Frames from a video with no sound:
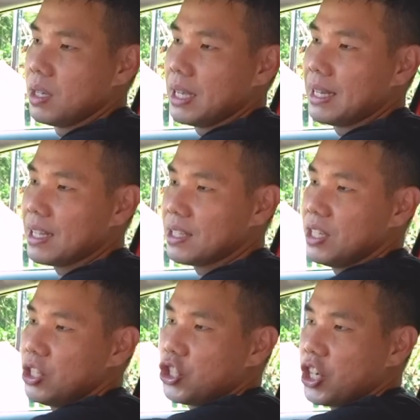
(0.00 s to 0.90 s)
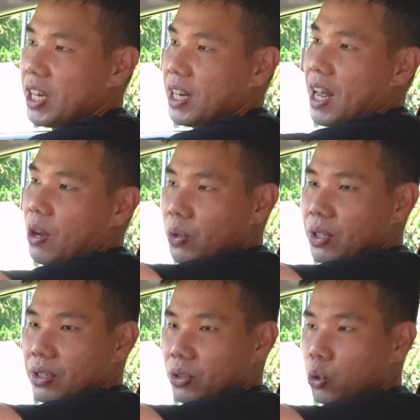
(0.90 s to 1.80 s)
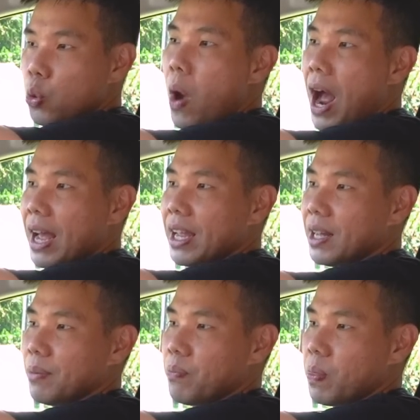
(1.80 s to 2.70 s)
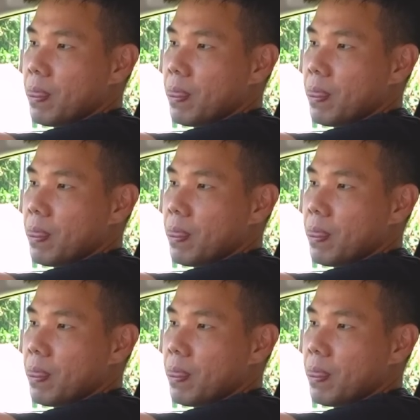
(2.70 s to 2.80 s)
It doesn't jut out too high up.